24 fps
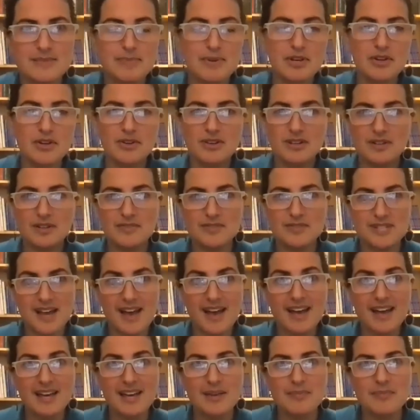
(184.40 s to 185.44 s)
period of
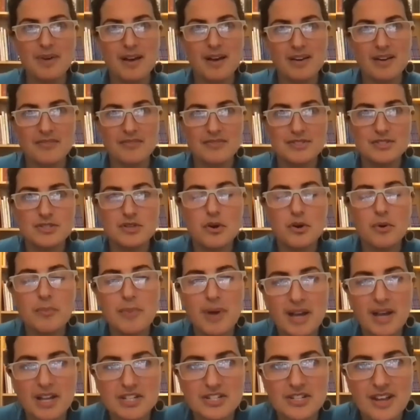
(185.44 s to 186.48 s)
time of so
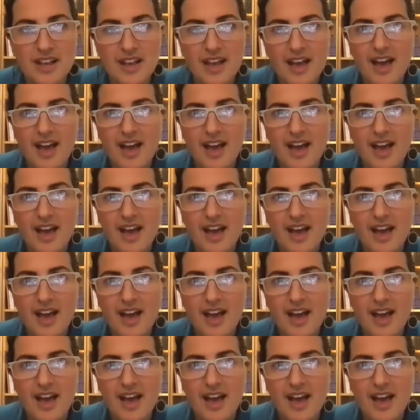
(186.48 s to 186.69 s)
much